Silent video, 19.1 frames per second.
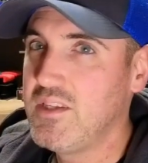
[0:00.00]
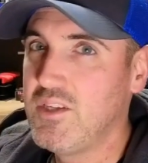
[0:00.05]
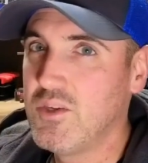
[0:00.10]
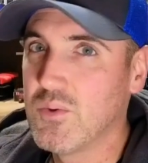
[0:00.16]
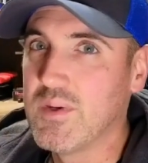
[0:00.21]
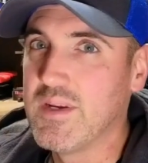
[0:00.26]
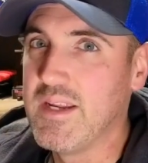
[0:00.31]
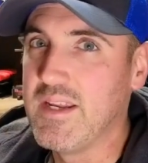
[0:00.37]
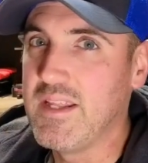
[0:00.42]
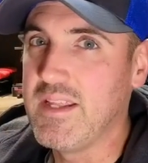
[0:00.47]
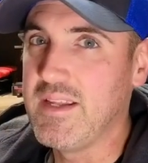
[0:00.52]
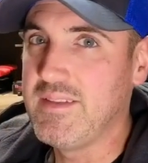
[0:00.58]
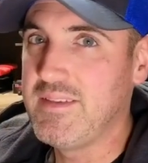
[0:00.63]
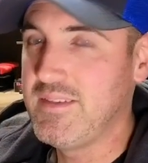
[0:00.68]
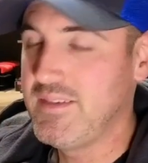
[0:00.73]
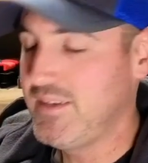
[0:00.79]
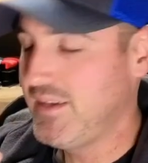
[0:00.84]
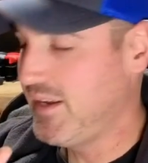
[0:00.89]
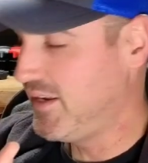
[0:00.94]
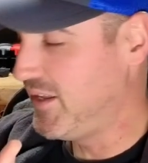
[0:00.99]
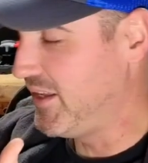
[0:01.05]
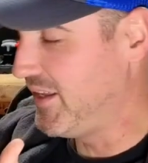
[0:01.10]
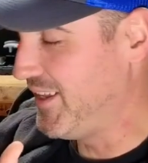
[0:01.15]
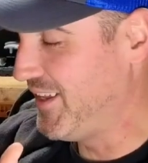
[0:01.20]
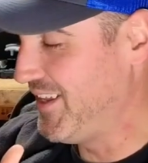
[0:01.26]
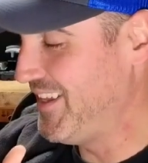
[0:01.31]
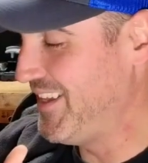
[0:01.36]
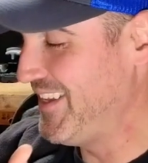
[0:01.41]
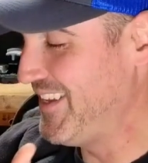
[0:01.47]
"You're an idiot," and
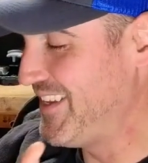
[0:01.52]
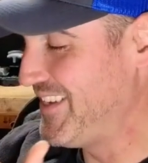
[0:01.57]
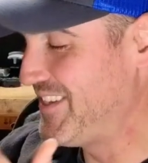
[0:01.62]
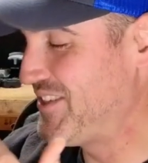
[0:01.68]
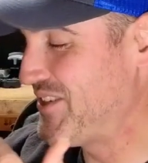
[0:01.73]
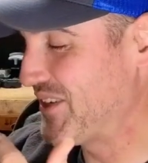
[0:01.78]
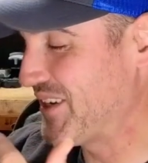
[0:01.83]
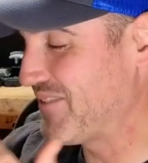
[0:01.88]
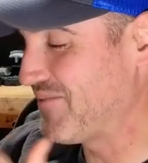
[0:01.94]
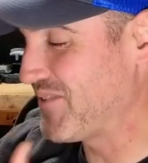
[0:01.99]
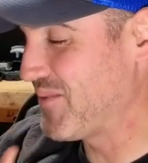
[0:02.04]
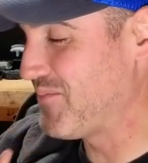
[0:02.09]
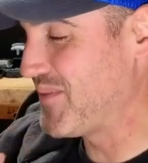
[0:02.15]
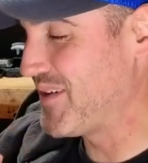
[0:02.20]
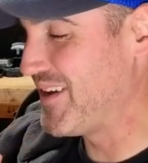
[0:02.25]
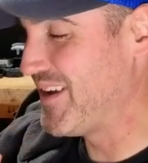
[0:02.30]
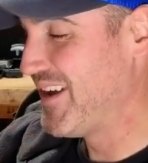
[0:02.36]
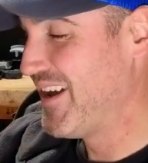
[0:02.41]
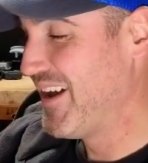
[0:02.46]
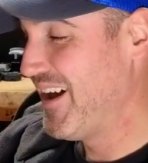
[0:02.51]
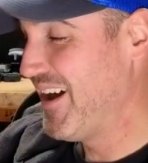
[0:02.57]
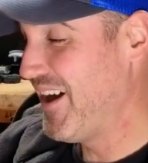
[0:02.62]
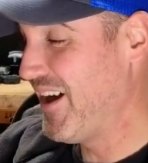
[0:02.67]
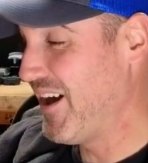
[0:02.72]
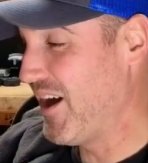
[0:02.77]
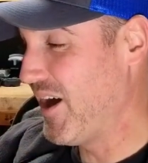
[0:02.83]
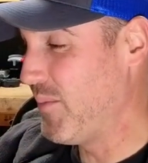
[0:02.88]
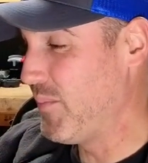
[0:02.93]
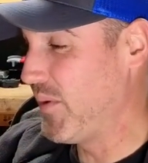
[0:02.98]
he took it from me.
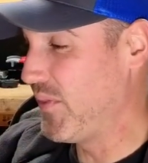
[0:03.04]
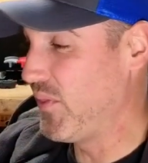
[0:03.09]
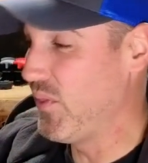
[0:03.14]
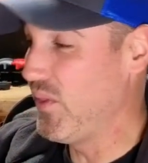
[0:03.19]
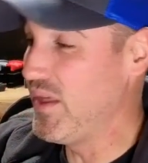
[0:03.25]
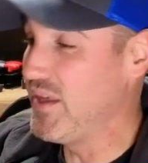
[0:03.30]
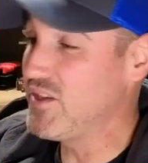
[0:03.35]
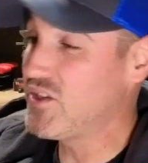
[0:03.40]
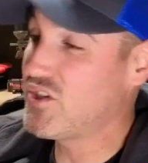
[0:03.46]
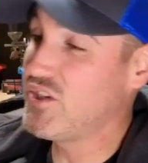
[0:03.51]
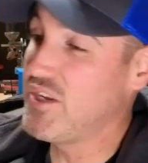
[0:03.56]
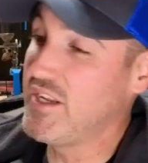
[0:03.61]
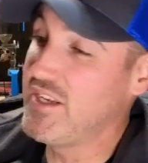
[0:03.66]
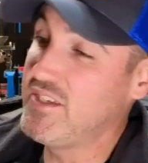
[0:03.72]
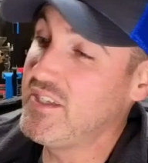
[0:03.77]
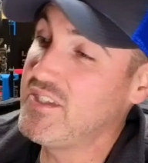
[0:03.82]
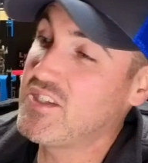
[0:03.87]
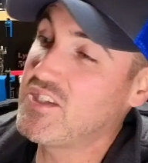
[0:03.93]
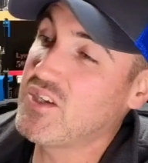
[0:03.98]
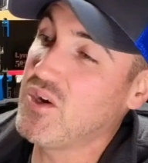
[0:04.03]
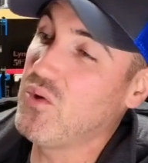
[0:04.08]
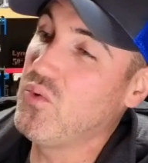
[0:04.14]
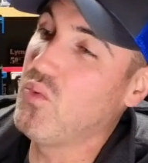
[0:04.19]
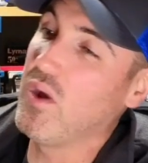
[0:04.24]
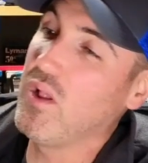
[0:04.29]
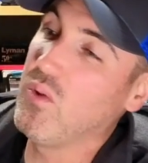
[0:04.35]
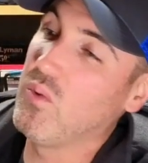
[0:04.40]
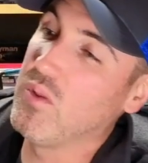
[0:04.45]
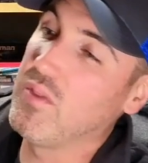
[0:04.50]
But he did so
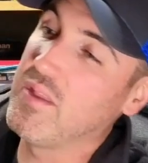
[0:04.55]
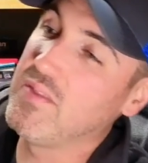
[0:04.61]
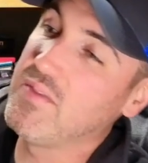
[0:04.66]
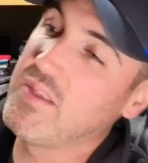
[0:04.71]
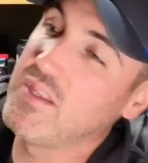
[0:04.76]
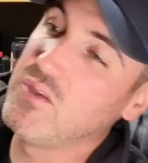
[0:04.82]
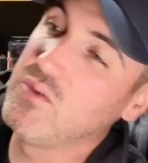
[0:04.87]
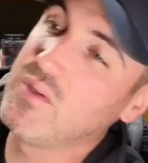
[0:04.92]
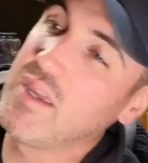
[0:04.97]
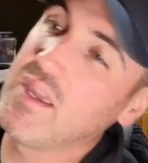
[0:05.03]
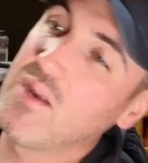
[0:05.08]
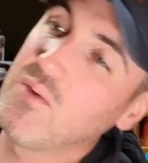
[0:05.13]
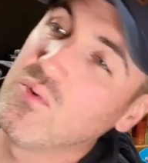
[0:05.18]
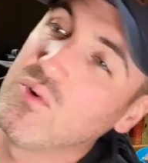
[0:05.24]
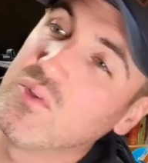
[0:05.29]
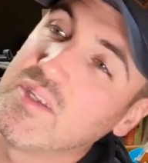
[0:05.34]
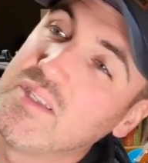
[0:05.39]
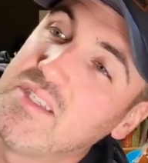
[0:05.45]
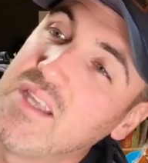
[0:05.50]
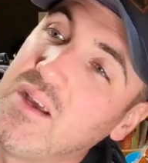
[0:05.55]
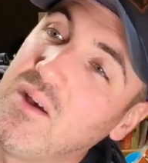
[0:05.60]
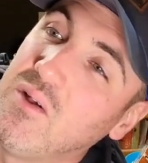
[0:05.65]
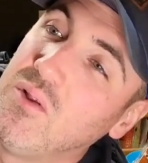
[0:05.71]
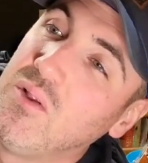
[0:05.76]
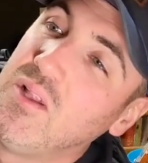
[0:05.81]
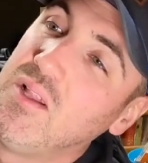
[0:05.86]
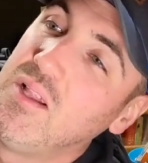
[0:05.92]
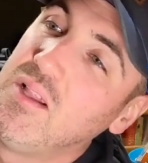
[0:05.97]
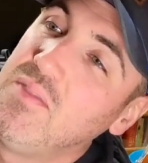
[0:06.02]
well with it that you can't really
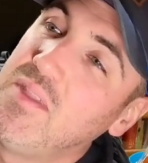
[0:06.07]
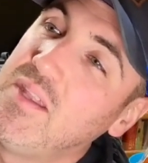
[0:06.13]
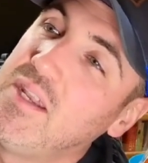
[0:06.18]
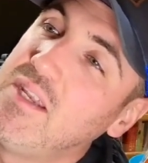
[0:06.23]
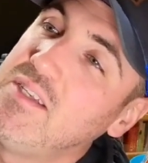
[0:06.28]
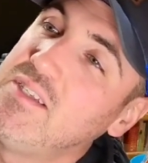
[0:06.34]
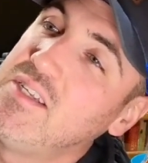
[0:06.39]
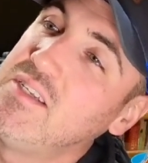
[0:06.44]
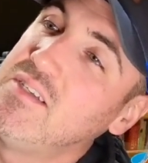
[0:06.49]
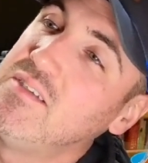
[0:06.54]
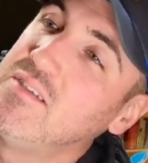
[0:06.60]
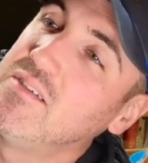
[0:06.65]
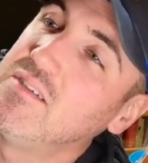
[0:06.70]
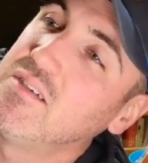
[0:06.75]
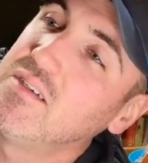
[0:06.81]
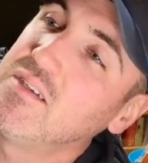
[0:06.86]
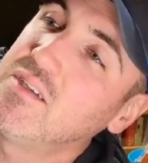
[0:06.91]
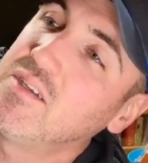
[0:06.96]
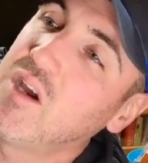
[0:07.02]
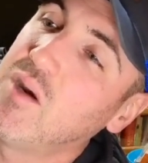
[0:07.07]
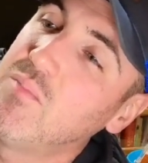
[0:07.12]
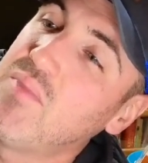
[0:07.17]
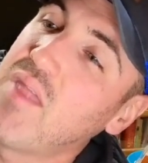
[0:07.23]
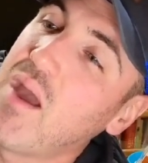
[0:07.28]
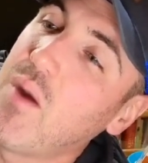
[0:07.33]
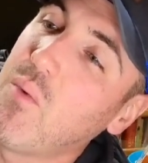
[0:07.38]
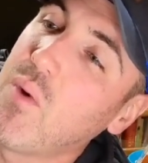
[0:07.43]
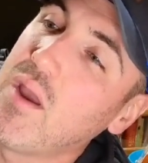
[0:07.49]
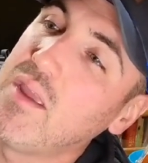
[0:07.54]
tell that it didn't
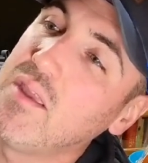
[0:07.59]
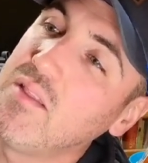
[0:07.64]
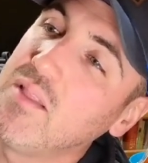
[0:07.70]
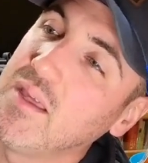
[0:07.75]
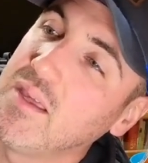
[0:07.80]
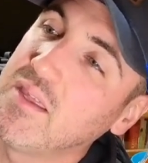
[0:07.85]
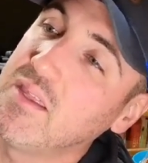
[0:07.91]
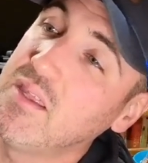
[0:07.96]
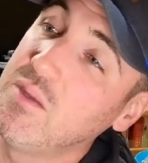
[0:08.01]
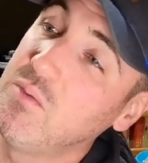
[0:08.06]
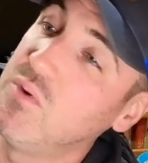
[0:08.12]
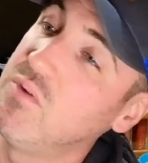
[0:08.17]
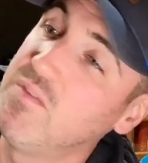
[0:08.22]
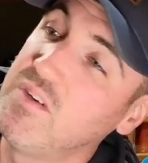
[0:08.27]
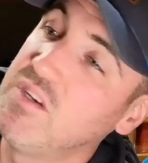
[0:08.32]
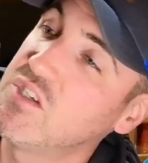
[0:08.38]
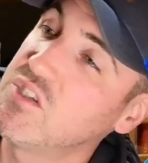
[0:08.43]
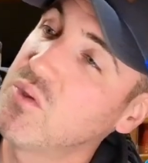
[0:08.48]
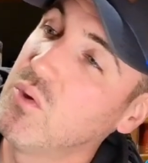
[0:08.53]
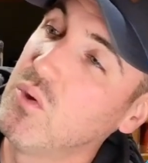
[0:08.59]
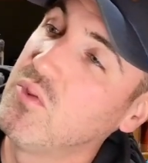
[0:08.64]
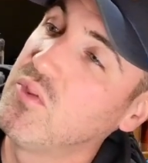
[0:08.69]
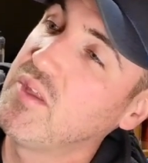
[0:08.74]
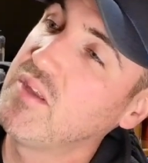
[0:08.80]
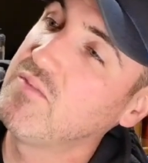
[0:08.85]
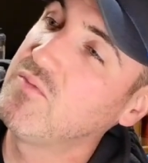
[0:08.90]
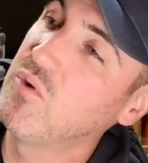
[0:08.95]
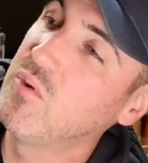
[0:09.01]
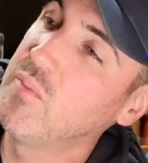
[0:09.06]
come that way. Like, he refinished the whole
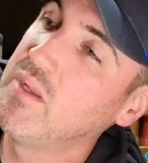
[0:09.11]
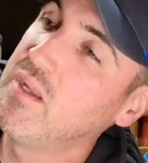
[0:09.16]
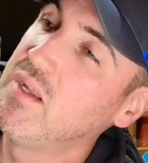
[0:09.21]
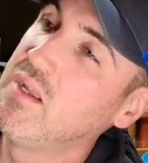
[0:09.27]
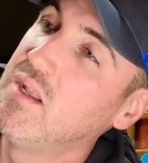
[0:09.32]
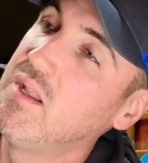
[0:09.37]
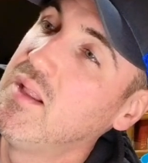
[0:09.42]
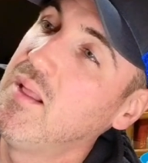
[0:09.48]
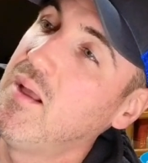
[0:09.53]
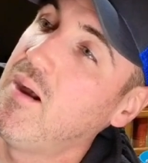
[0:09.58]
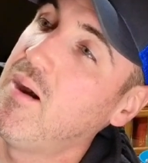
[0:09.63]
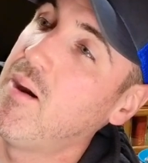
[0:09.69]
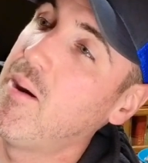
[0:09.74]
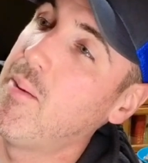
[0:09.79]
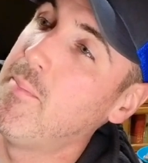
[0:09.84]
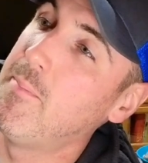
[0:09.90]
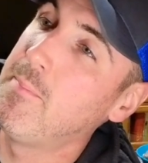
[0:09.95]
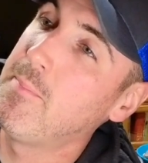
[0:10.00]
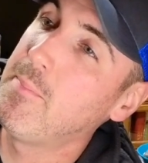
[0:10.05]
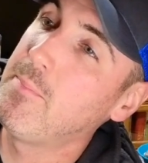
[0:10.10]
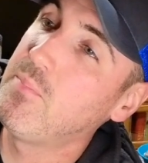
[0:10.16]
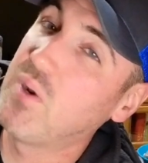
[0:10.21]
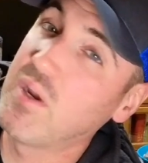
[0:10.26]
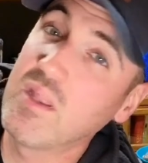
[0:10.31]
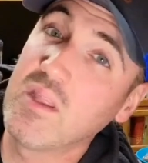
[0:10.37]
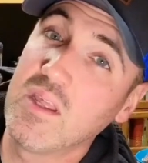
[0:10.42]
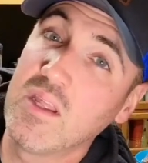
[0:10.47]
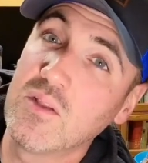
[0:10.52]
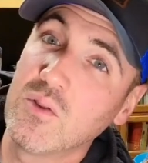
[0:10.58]
thing for me,
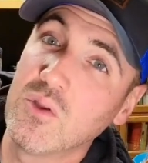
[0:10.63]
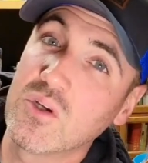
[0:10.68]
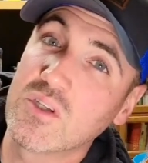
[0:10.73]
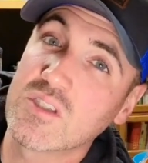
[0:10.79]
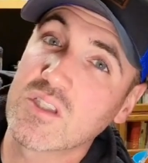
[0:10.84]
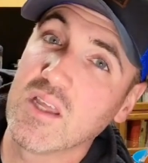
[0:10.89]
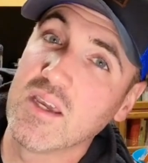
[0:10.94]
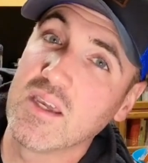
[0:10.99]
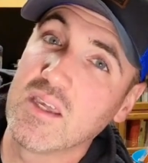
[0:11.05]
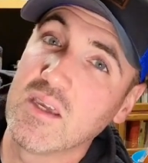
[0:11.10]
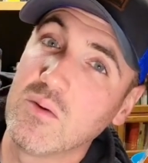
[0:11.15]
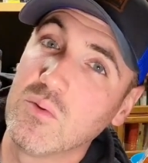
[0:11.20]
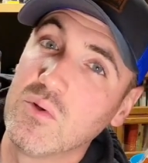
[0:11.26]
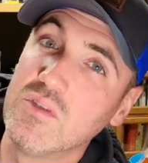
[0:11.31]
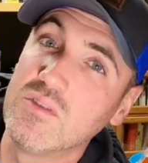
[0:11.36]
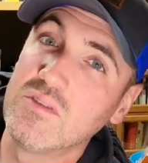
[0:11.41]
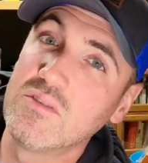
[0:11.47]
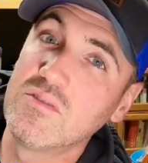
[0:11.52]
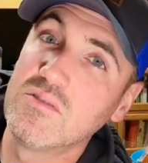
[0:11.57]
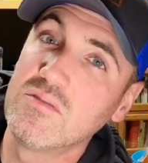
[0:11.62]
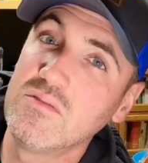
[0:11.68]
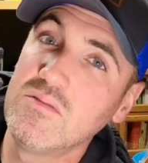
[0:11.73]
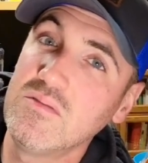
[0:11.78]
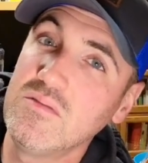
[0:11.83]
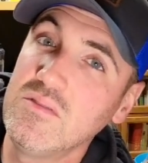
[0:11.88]
but it looks like it was